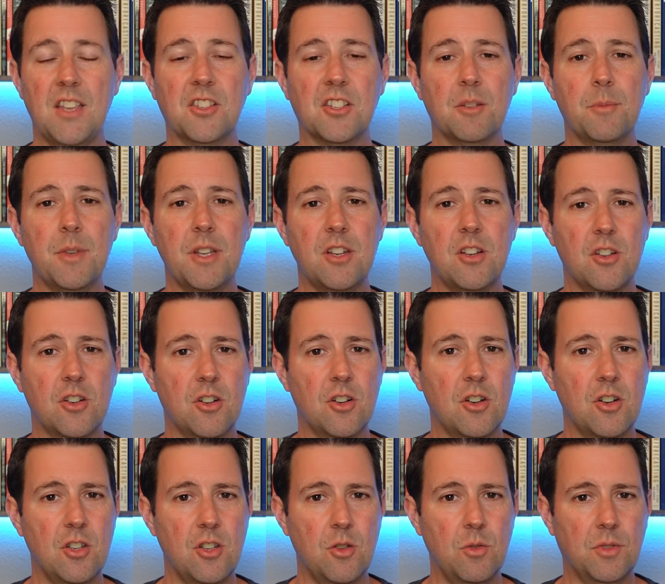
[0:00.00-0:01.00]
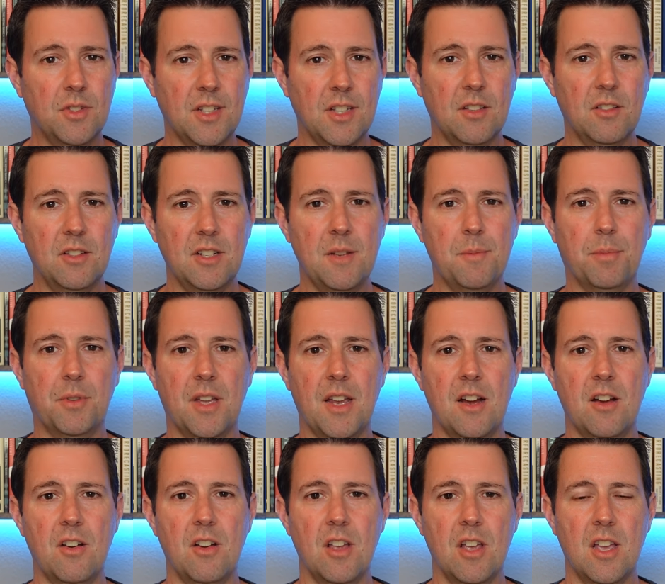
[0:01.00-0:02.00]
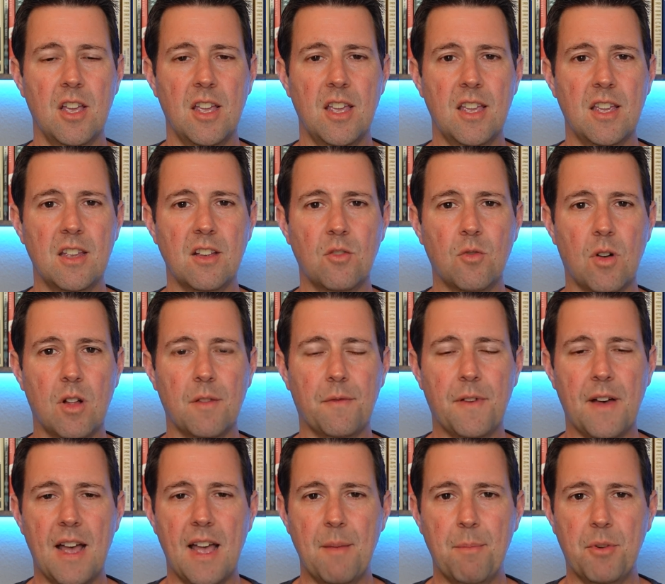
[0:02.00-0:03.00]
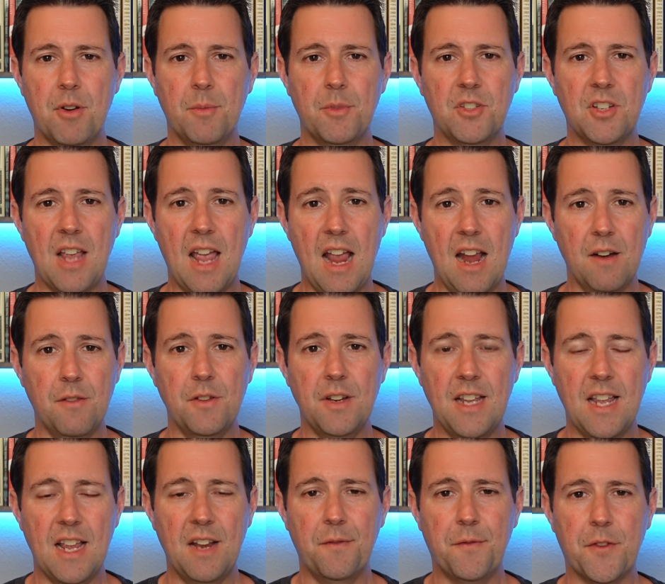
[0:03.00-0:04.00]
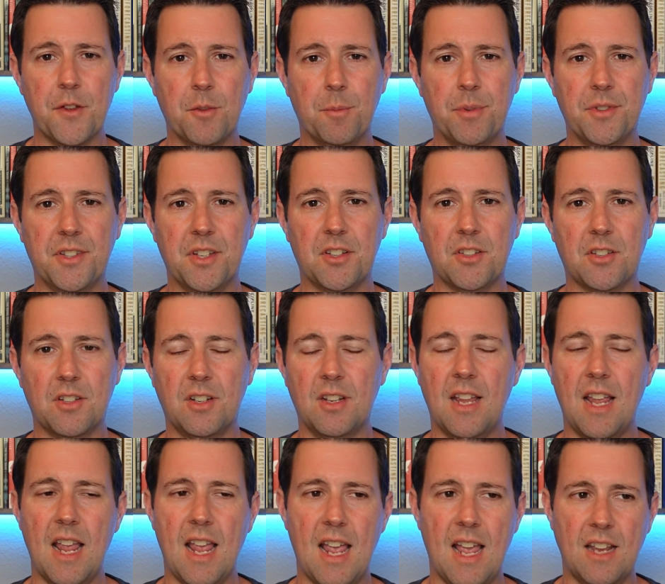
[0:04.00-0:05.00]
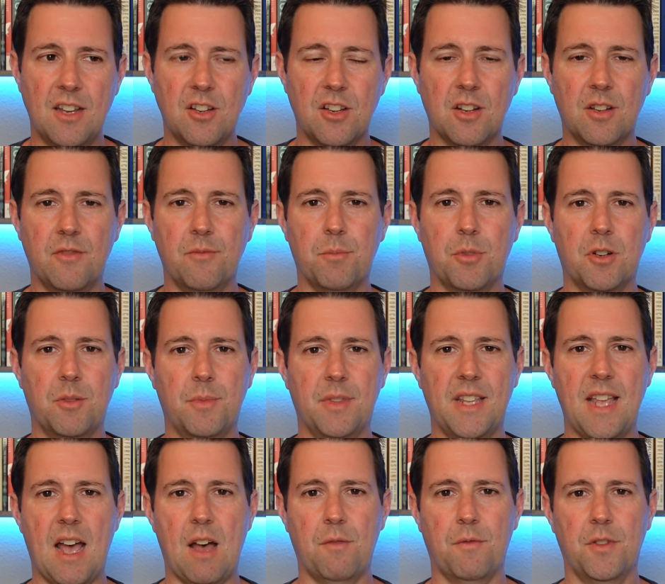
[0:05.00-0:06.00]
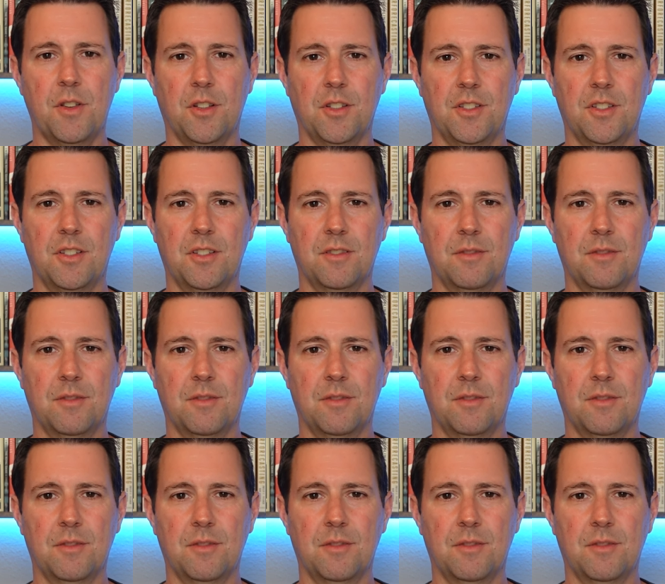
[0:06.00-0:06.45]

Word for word: He's going to be your utility player. He can qualify at pretty much every infield position, and you can even put him in the outfield.